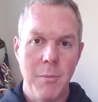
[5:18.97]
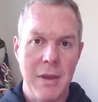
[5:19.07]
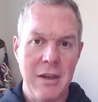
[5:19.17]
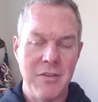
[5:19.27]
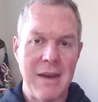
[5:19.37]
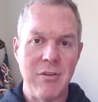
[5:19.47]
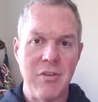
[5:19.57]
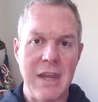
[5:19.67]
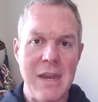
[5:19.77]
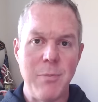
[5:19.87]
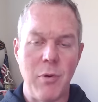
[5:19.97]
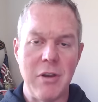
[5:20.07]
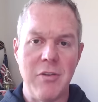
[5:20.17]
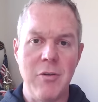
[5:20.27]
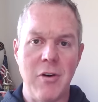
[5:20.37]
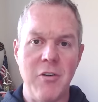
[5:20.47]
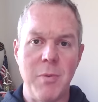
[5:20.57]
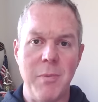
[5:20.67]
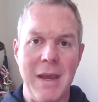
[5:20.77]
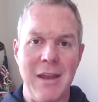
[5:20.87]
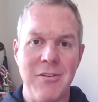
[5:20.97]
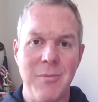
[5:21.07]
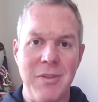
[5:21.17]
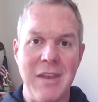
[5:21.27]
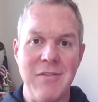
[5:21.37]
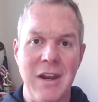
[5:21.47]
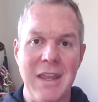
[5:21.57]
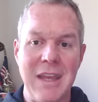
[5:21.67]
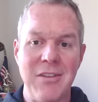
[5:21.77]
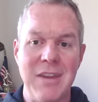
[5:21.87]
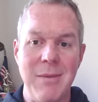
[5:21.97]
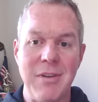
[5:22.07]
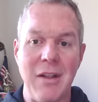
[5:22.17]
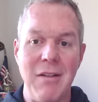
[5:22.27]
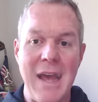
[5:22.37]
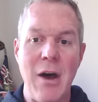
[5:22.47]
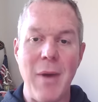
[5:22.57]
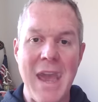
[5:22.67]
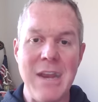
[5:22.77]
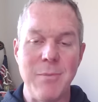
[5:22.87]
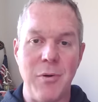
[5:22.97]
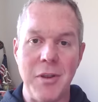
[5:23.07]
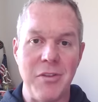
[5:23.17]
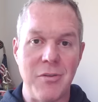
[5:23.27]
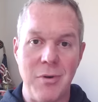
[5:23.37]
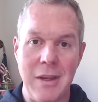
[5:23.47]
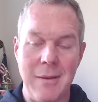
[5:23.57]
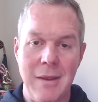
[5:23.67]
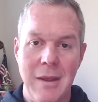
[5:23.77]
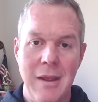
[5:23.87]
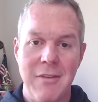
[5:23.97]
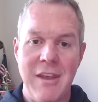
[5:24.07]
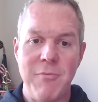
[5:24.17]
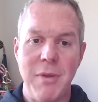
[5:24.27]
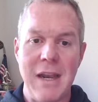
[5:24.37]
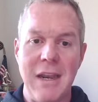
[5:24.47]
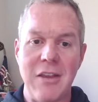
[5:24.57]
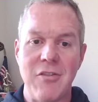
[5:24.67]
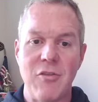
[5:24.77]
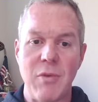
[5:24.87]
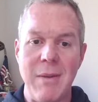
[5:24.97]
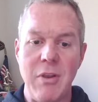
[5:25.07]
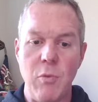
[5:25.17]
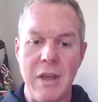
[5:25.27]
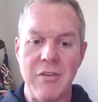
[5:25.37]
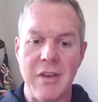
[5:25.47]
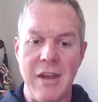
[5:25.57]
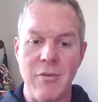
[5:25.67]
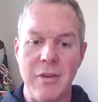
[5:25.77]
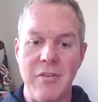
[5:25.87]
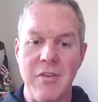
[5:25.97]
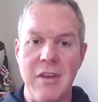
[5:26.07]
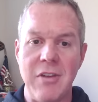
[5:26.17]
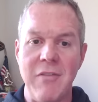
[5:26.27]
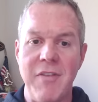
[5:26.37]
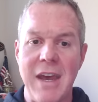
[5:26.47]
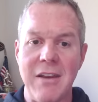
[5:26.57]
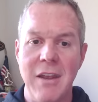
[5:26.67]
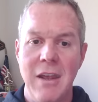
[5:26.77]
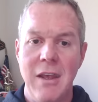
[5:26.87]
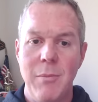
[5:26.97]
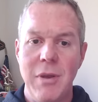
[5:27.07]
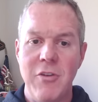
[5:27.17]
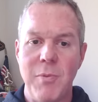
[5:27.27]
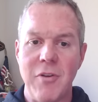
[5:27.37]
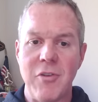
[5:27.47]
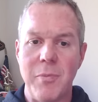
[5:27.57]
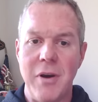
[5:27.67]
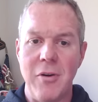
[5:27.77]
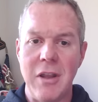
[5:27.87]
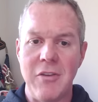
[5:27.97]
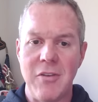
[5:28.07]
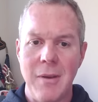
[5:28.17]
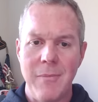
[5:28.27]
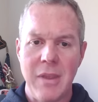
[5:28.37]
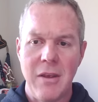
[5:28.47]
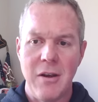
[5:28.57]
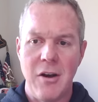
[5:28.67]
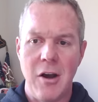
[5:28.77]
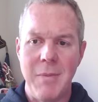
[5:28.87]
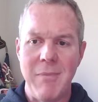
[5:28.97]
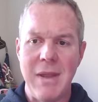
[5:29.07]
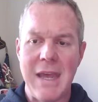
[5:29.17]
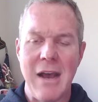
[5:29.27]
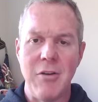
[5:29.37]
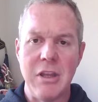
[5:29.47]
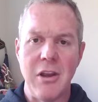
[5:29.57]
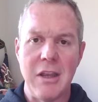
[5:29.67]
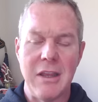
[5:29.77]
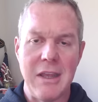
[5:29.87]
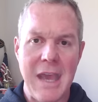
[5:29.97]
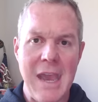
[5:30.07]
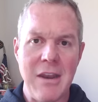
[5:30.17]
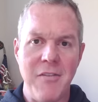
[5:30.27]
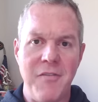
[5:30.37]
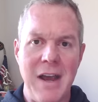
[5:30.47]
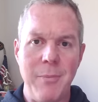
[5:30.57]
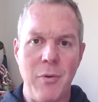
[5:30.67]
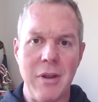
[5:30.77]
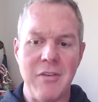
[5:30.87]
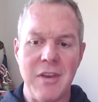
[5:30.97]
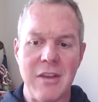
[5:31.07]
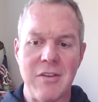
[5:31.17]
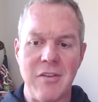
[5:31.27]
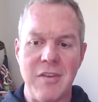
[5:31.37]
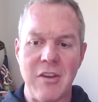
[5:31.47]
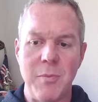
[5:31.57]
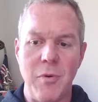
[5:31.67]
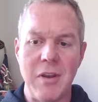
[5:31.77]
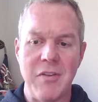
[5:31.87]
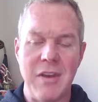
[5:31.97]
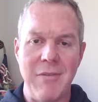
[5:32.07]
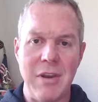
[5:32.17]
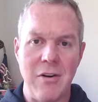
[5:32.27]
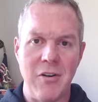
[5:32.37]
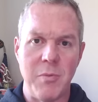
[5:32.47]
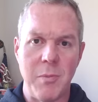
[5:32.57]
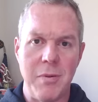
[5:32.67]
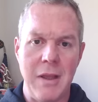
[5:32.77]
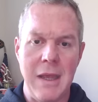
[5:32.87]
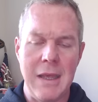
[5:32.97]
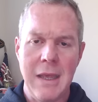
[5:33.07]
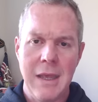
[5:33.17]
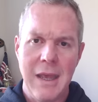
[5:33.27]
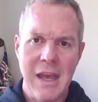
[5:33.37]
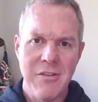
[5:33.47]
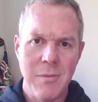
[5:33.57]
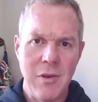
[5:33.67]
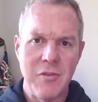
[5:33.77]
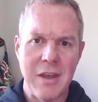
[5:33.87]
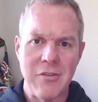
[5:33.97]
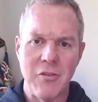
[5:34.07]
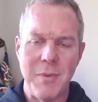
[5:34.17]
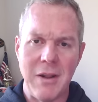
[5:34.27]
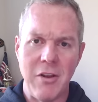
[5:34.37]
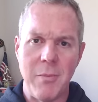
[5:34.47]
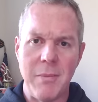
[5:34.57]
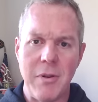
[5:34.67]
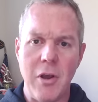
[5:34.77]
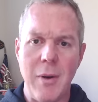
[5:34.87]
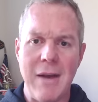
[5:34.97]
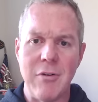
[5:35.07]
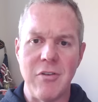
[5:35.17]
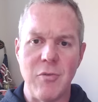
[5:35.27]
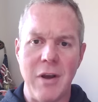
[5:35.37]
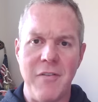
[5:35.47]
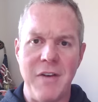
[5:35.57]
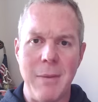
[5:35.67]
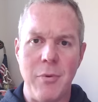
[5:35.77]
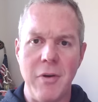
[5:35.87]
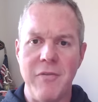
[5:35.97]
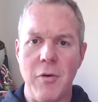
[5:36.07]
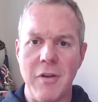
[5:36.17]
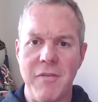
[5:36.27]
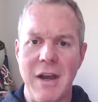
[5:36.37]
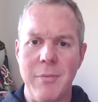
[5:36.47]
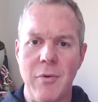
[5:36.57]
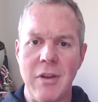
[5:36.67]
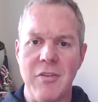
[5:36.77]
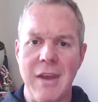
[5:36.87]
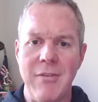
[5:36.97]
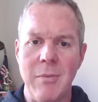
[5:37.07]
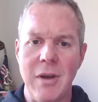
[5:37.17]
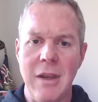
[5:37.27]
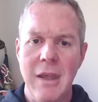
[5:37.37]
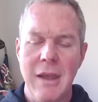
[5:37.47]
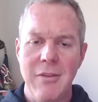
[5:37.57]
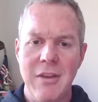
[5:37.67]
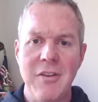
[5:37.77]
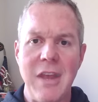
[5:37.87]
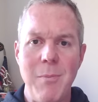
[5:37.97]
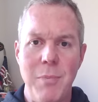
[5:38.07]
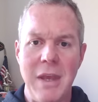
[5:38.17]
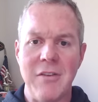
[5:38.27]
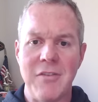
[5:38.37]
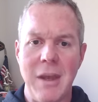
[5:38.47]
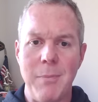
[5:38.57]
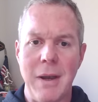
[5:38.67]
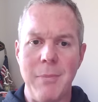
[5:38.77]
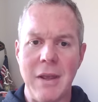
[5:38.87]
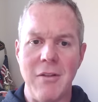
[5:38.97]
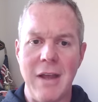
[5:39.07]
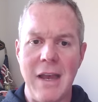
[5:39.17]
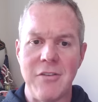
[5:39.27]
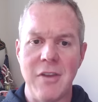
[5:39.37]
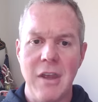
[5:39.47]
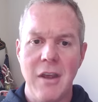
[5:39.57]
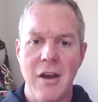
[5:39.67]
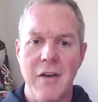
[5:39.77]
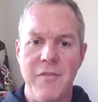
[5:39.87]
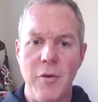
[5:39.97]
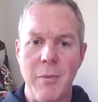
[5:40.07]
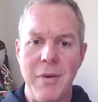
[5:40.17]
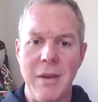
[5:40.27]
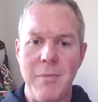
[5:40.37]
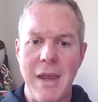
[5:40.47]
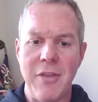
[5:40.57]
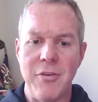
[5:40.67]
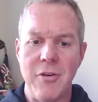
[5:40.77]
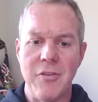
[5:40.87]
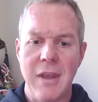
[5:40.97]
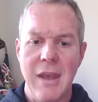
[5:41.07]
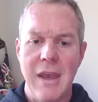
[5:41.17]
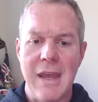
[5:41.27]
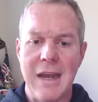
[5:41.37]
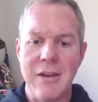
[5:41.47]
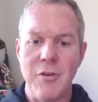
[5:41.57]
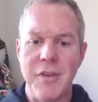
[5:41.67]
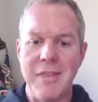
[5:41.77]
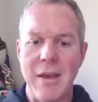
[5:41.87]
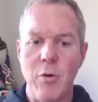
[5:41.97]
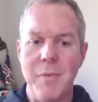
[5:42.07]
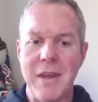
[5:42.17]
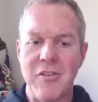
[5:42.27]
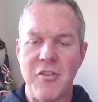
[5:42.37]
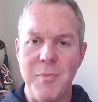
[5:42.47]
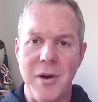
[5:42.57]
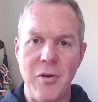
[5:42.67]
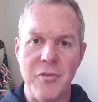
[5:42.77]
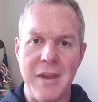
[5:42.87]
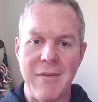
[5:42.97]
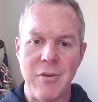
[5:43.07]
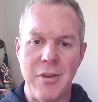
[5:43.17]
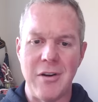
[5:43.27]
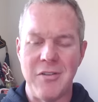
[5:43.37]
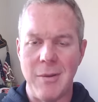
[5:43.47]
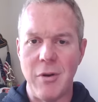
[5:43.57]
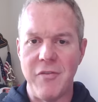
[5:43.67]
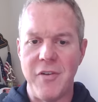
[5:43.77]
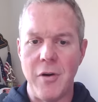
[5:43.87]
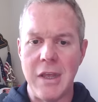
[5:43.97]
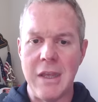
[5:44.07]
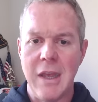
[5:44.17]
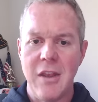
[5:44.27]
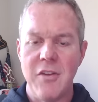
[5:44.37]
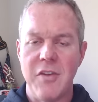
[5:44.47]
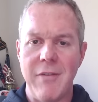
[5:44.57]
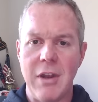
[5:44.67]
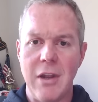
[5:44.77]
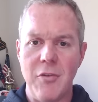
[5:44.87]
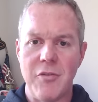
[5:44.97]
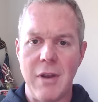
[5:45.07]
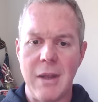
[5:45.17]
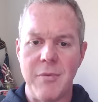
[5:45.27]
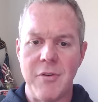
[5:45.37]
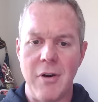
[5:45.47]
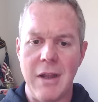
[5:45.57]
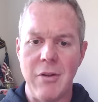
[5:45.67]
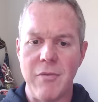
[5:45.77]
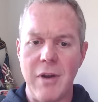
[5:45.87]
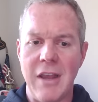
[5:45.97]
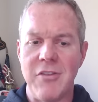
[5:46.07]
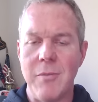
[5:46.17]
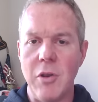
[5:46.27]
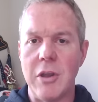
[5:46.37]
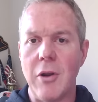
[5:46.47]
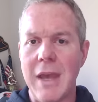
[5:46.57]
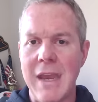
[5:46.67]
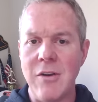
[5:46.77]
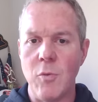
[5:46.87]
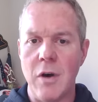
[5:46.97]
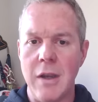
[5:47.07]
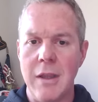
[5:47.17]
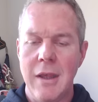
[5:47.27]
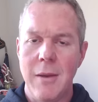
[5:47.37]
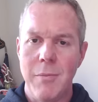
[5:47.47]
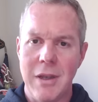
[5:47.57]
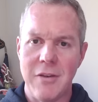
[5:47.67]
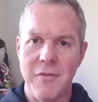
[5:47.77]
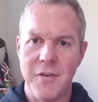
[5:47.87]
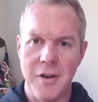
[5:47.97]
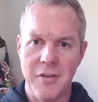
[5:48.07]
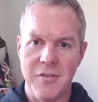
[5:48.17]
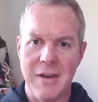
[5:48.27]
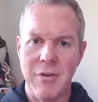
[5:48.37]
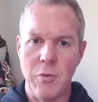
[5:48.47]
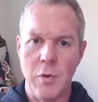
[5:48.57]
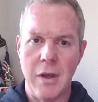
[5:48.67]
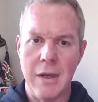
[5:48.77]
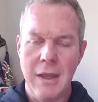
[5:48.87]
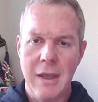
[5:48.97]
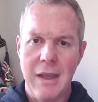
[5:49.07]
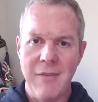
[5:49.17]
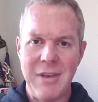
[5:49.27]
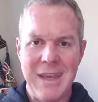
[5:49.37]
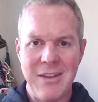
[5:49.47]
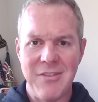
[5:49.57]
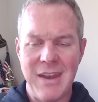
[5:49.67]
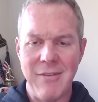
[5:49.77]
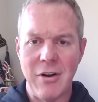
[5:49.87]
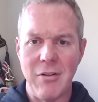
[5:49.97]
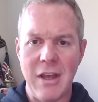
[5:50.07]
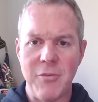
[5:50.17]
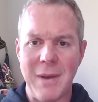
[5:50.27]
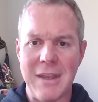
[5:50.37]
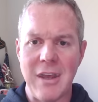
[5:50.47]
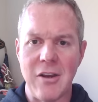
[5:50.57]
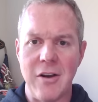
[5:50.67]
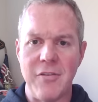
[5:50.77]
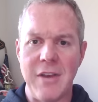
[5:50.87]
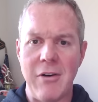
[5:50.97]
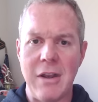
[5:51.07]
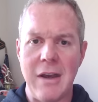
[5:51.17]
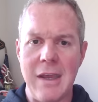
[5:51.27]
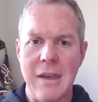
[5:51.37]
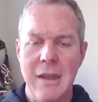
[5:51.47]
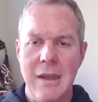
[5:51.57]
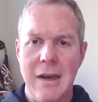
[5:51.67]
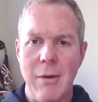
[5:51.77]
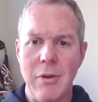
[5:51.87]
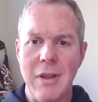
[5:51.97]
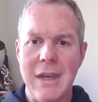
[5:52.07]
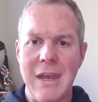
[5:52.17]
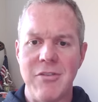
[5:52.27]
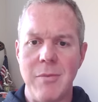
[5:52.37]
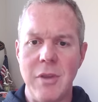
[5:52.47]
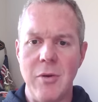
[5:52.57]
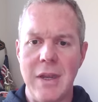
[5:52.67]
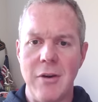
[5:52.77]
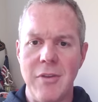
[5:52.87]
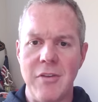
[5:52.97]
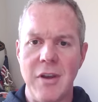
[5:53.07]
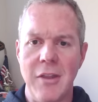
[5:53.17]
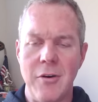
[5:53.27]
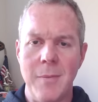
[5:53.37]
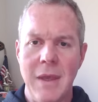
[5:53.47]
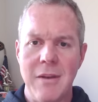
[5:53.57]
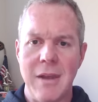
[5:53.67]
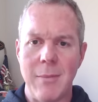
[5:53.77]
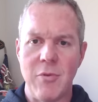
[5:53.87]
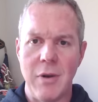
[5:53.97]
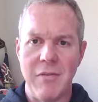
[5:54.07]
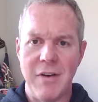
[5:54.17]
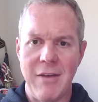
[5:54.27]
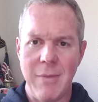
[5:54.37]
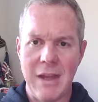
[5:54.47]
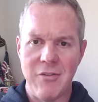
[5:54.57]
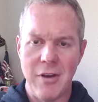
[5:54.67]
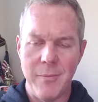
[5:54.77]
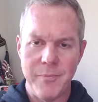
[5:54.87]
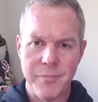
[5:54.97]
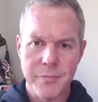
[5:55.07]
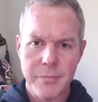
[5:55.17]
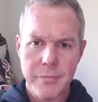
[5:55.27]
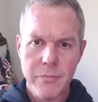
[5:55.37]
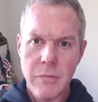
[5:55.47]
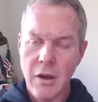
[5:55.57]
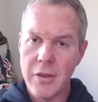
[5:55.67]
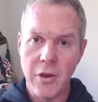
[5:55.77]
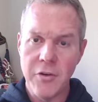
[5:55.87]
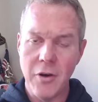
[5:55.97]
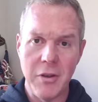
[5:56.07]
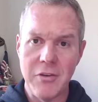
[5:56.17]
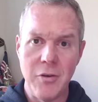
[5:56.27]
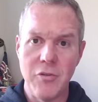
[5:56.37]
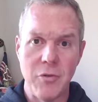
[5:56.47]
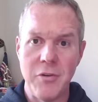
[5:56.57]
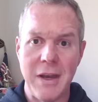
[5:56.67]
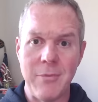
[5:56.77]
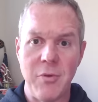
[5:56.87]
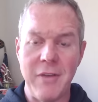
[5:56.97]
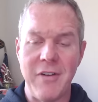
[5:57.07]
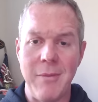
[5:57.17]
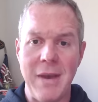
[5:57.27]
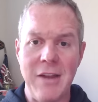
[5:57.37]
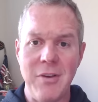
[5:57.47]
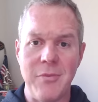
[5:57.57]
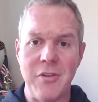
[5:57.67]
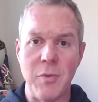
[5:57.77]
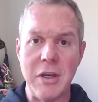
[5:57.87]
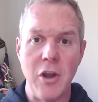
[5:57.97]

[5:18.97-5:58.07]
Pitt is averaging eight point two yards per pass, but they've done it against teams that allow eight point three. They've played an extremely weak schedule this season. In fact, Pittsburgh's opponents um, have been outgained five point six to six point seven yards per play. S M U's schedule's been a little bit below average as well, five point four to five point seven. But this is a big step up in class uh, for the Pitt Panthers, and I do think they will be exposed after their somewhat phony seven and oh straight-up start. I look for S M U to go to eight and one. Pitt to fall to seven and one. If you can get seven or less by kickoff Saturday night, I would lean S M U here in this other top twenty-five matchup. All right, those are your only two true top twenty-five matchups this week.